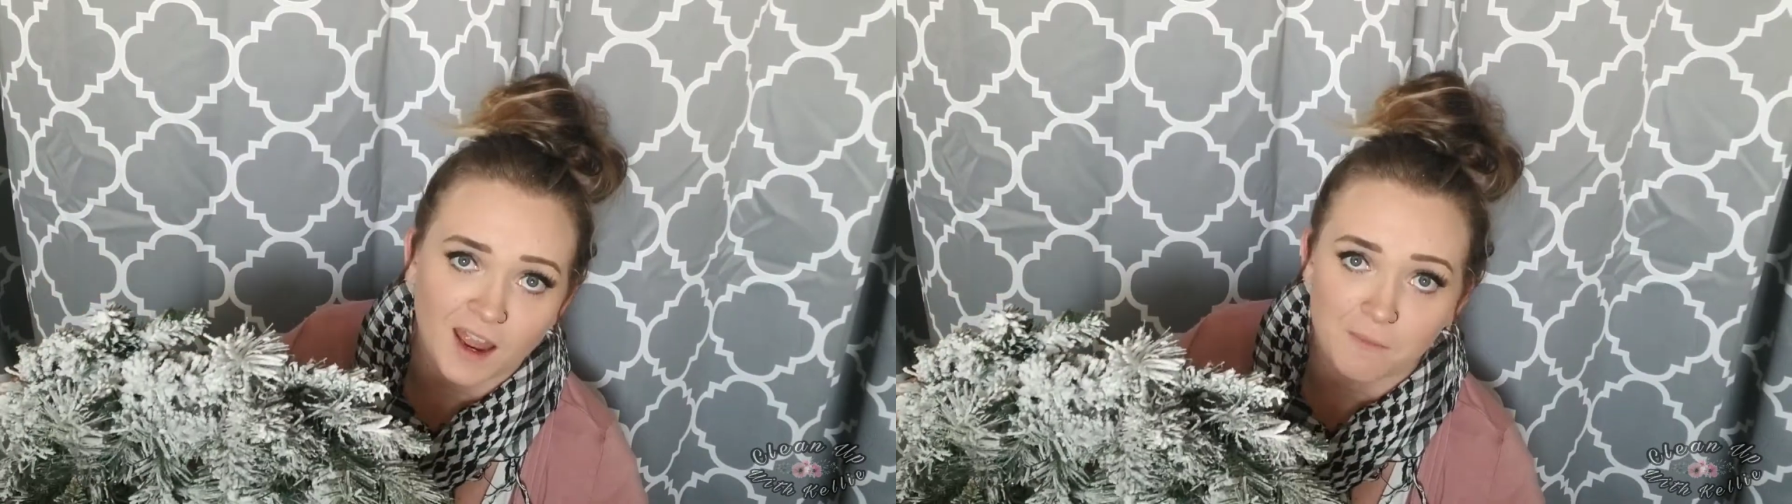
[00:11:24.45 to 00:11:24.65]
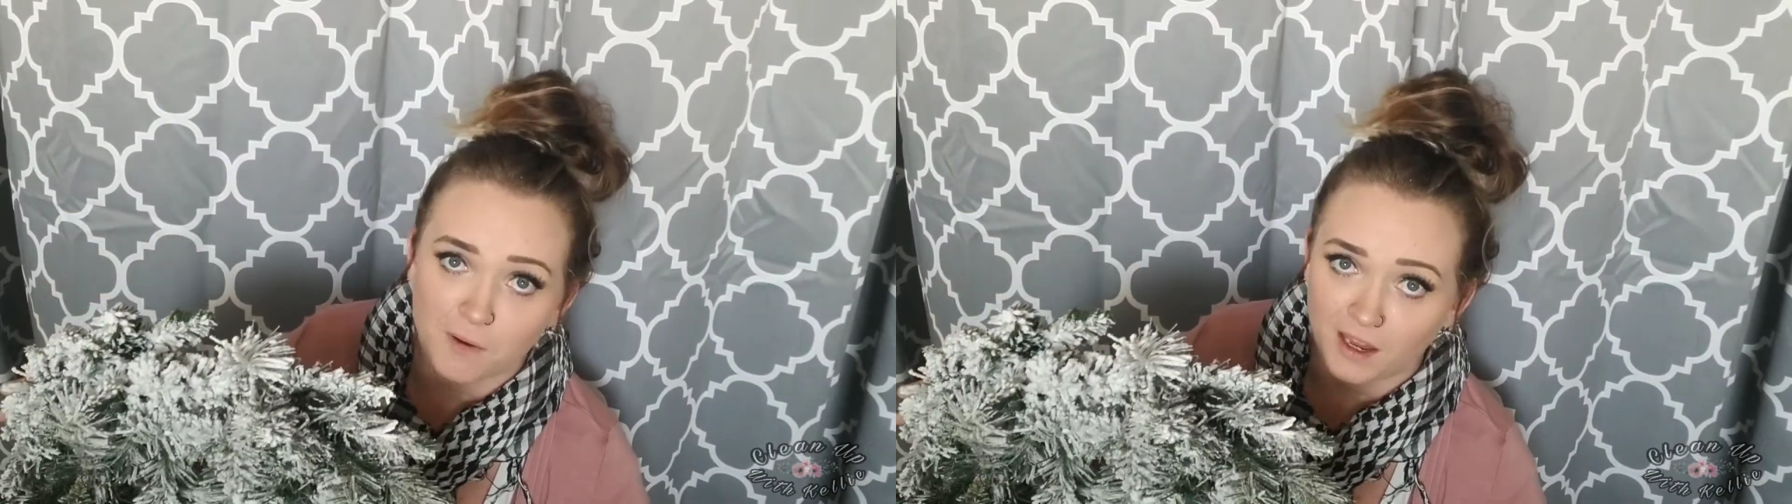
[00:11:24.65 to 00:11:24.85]

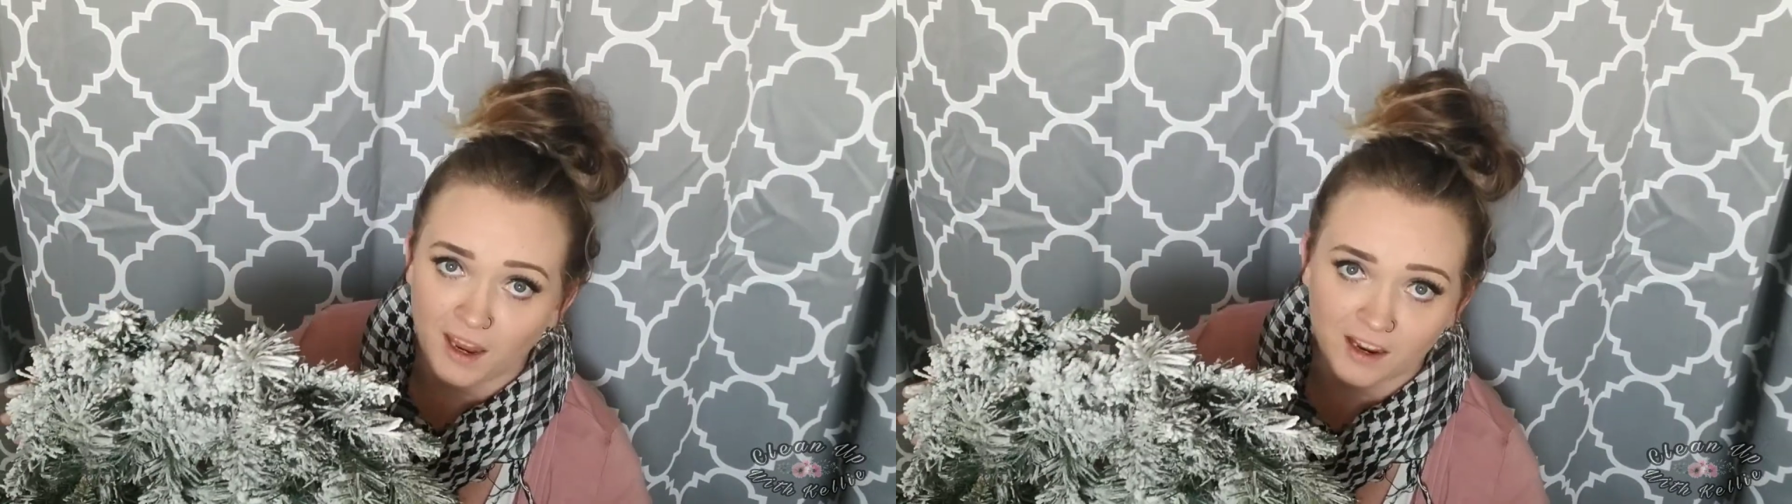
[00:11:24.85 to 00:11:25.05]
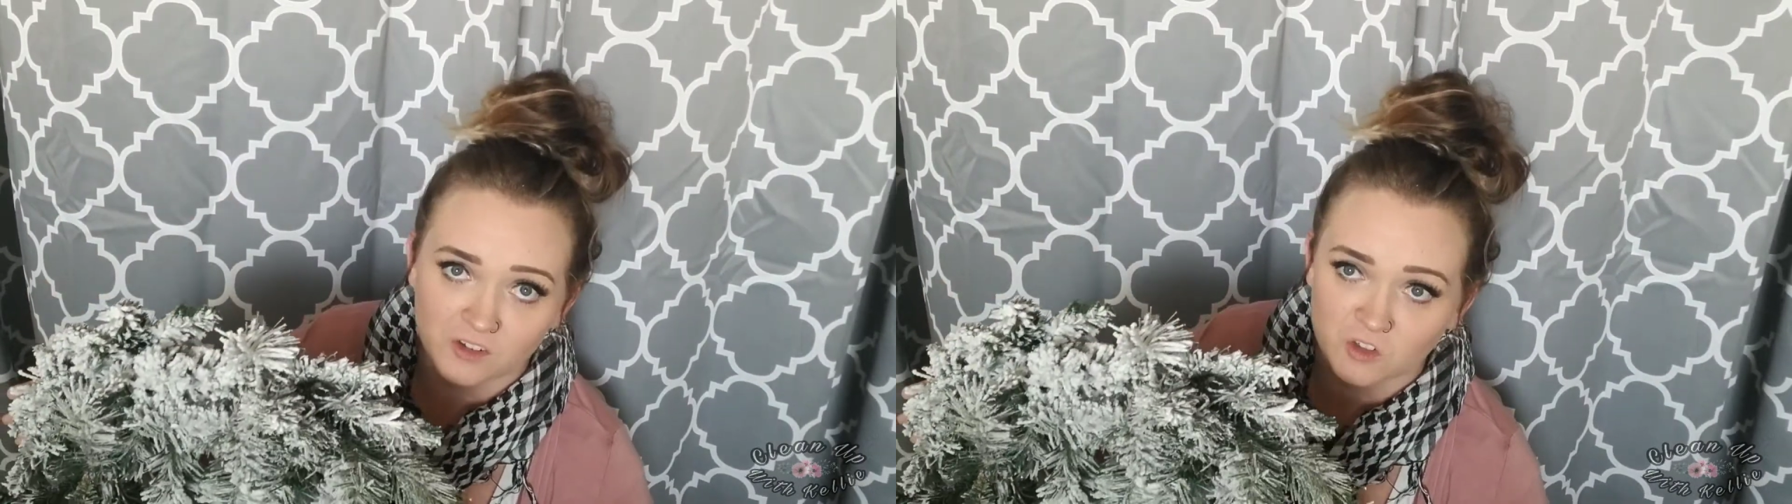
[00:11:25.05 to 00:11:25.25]
might
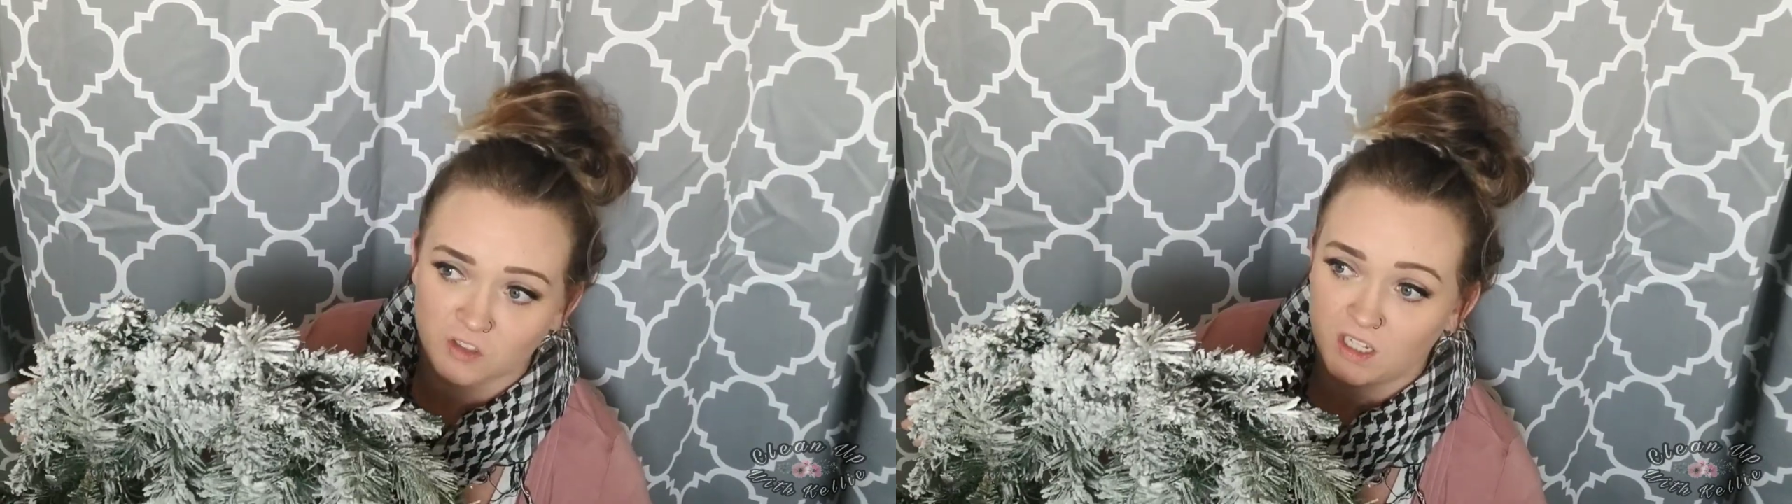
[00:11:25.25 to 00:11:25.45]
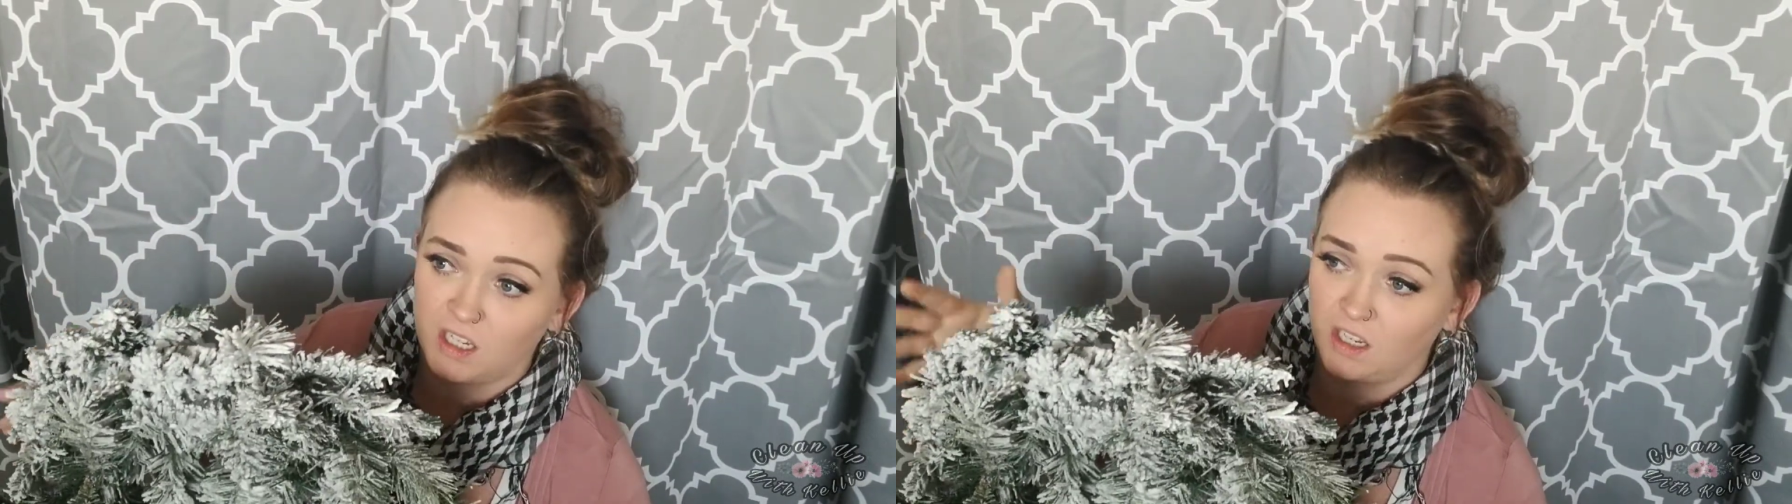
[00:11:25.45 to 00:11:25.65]

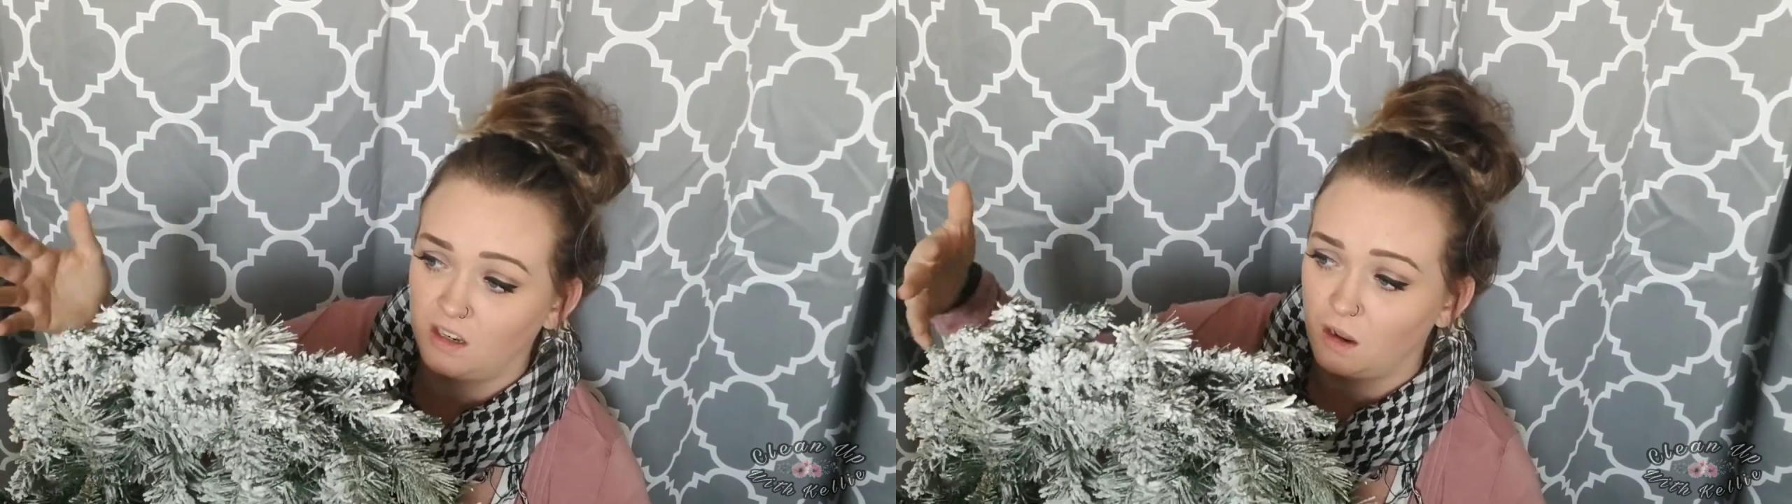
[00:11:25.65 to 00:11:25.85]
actually